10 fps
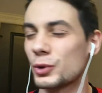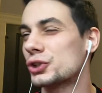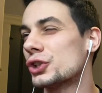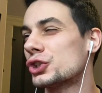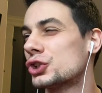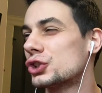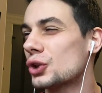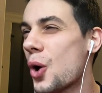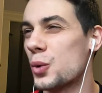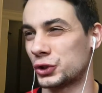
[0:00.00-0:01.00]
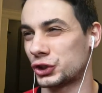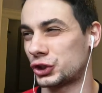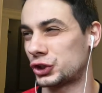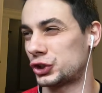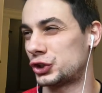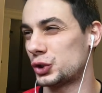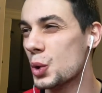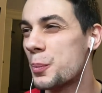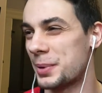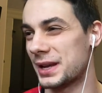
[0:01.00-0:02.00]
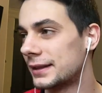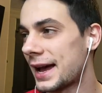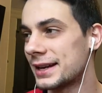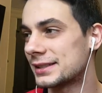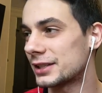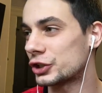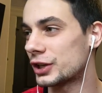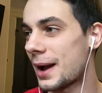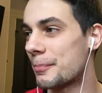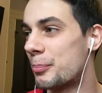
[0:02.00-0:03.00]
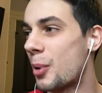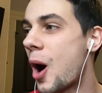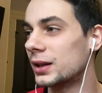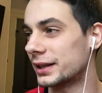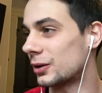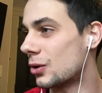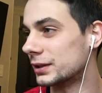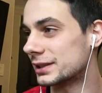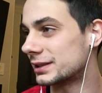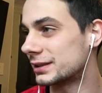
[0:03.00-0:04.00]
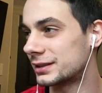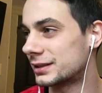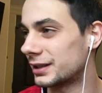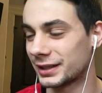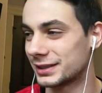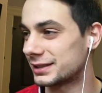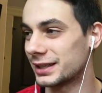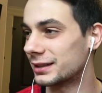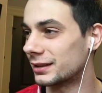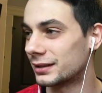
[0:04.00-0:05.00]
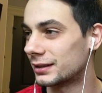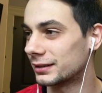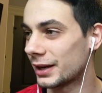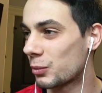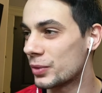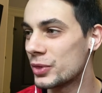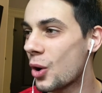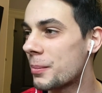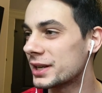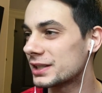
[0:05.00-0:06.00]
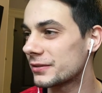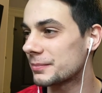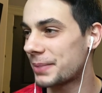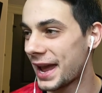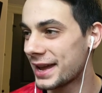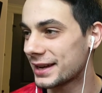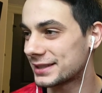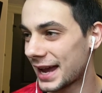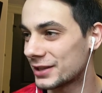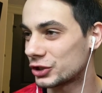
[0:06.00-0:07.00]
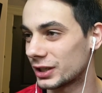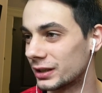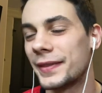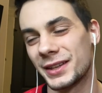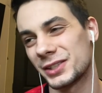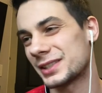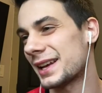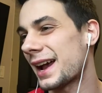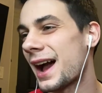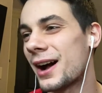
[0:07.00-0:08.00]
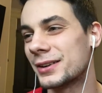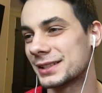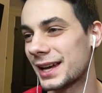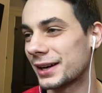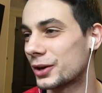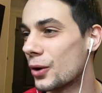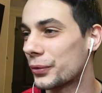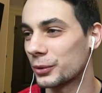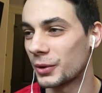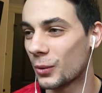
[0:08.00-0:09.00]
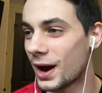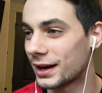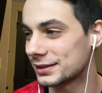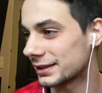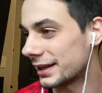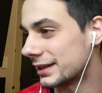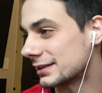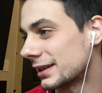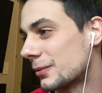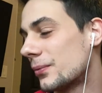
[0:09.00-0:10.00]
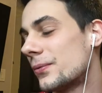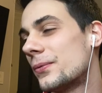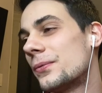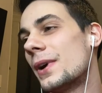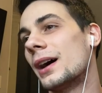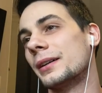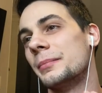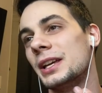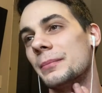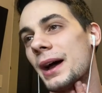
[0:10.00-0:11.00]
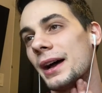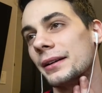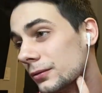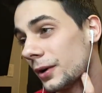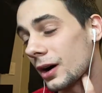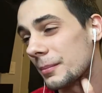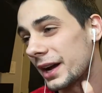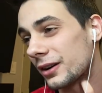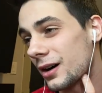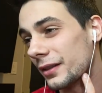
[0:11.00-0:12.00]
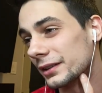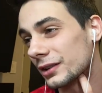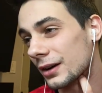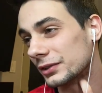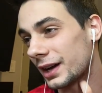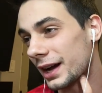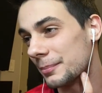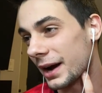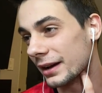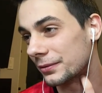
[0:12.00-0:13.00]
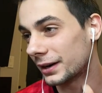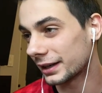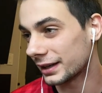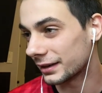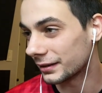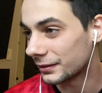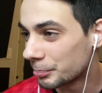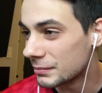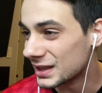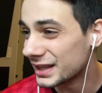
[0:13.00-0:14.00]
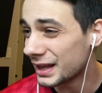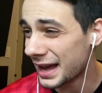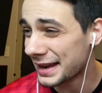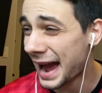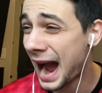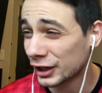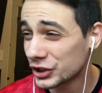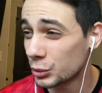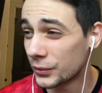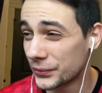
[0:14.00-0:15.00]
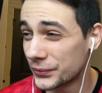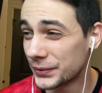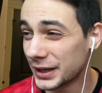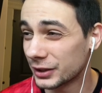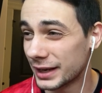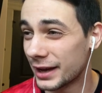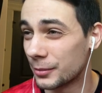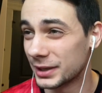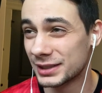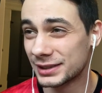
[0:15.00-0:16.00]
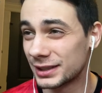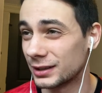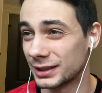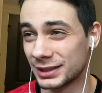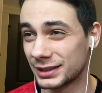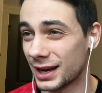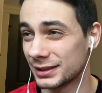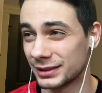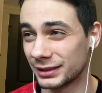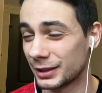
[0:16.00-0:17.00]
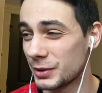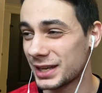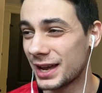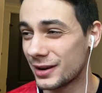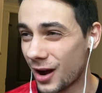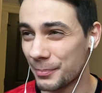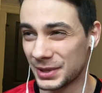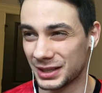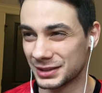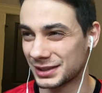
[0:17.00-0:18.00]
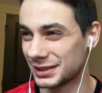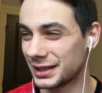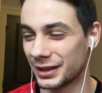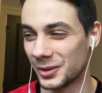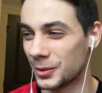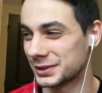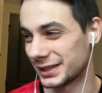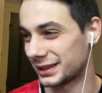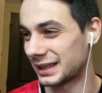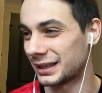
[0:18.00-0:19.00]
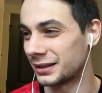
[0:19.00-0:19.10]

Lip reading: just so stupid. That is a shambolic goal to concede. Like, nobody's even paying attention. And then just, like, how does that go through Maguire's legs? Like, fuck me, man. VAR might call this offside by a fucking... an actual fingernail, but it's still disgusting. Like, we cannot be conceding goals like that.